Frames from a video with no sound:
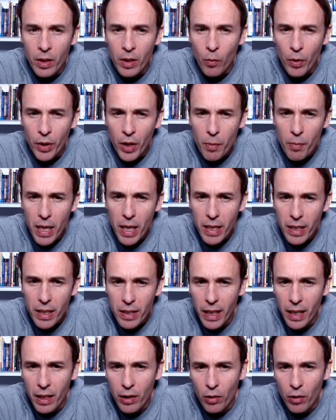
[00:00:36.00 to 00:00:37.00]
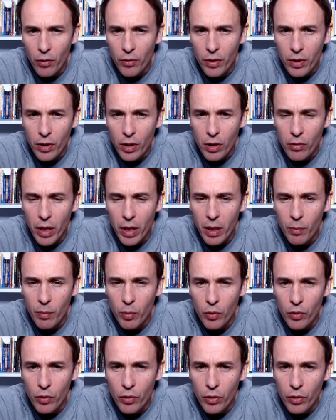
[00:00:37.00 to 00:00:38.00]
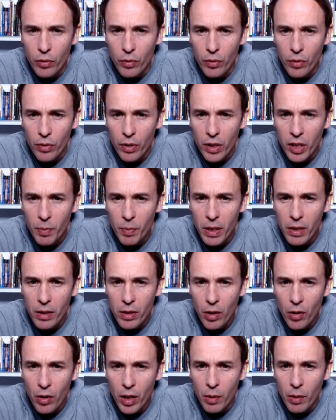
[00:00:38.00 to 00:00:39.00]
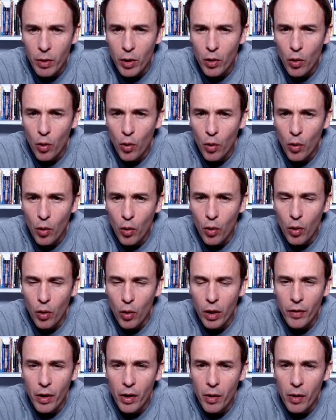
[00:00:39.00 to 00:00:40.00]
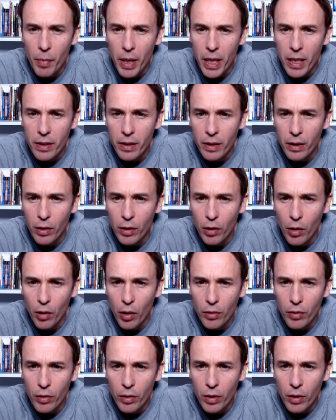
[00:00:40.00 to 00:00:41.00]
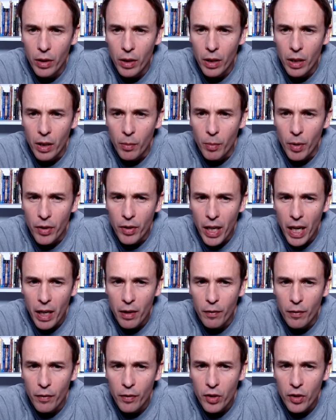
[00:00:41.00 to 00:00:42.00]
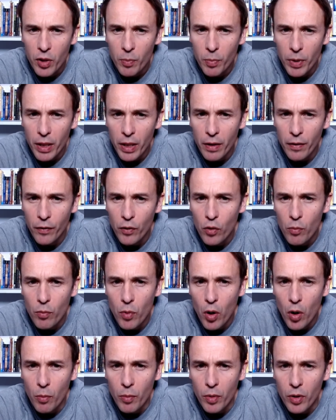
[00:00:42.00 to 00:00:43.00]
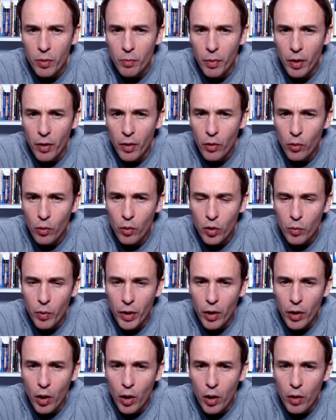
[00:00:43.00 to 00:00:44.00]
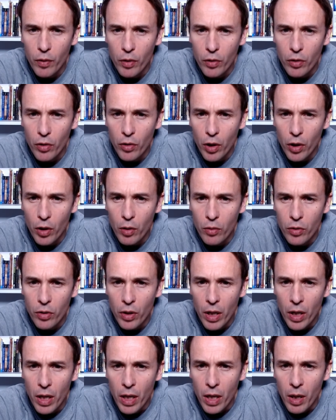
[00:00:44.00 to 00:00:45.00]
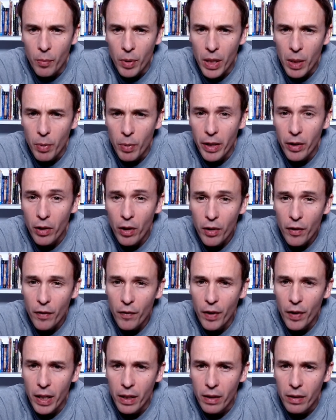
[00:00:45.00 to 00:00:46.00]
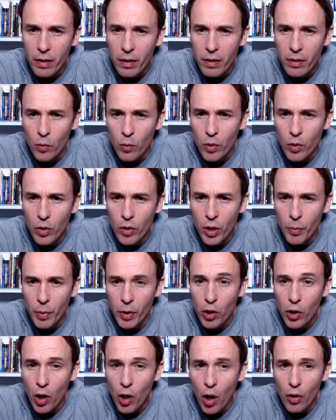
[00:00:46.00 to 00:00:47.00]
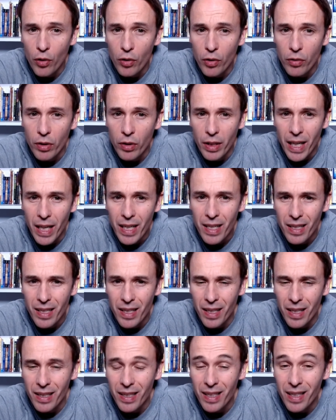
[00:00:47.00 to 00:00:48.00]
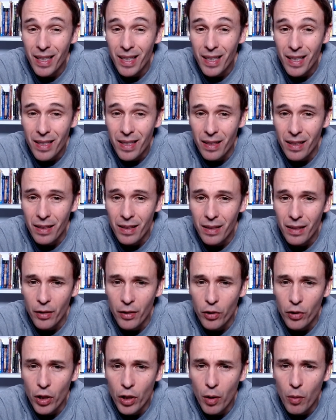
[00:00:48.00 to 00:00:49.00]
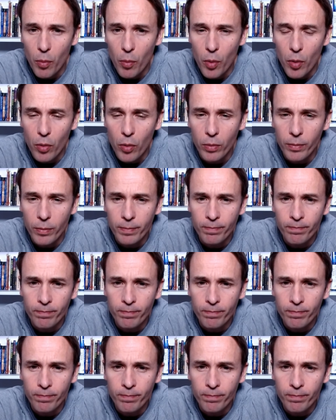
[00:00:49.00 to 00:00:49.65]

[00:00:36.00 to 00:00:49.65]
When I meditated on this incredible truth, I spent time in awe of our amazing God. But then, for a split few moments, my thoughts went over to those people in other faiths that worship a God that they see as distant and unknowable.